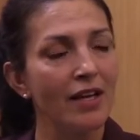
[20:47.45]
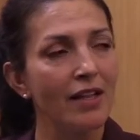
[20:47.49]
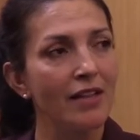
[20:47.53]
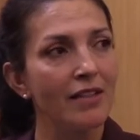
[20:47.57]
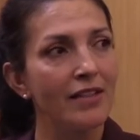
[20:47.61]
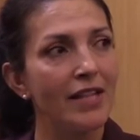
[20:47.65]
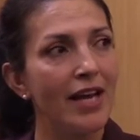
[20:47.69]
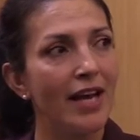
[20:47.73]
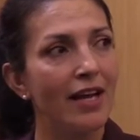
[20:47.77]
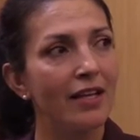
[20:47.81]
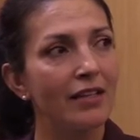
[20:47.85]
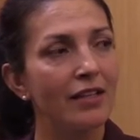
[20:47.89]

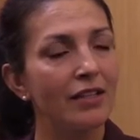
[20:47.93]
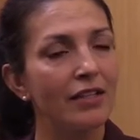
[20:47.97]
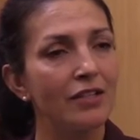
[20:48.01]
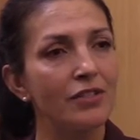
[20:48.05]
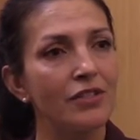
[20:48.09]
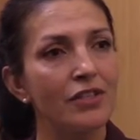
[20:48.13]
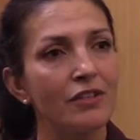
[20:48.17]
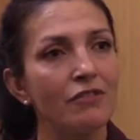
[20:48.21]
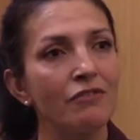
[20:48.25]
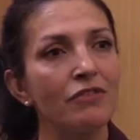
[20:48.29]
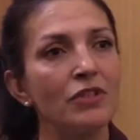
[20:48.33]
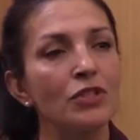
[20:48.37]
that the
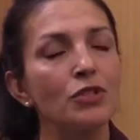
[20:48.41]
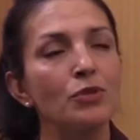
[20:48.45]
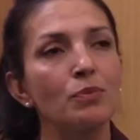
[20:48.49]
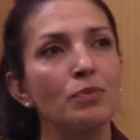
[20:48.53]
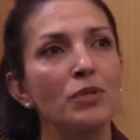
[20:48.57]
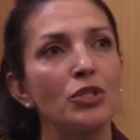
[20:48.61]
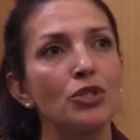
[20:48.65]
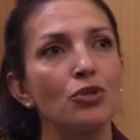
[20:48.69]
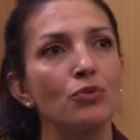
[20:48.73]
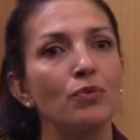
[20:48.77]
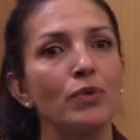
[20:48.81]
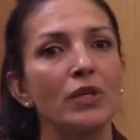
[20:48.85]
difference
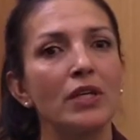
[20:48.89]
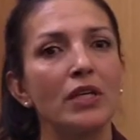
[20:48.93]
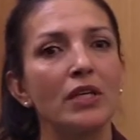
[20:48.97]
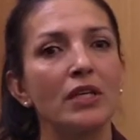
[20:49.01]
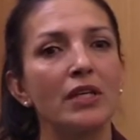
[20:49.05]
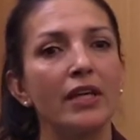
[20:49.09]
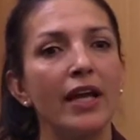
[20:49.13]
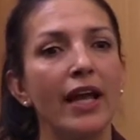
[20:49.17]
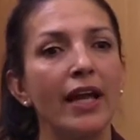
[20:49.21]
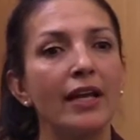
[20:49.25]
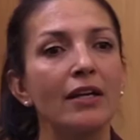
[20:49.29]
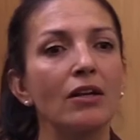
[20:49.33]
between
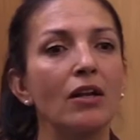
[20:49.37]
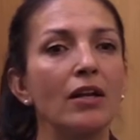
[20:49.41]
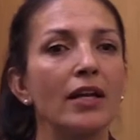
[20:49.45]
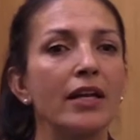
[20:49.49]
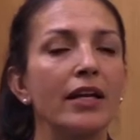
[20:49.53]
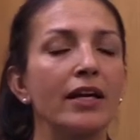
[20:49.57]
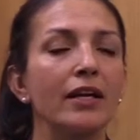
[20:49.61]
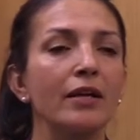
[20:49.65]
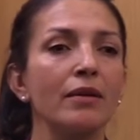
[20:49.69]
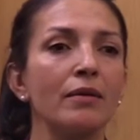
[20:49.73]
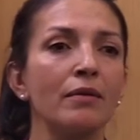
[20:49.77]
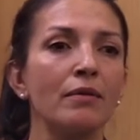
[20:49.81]

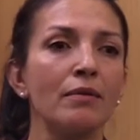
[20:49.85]
handling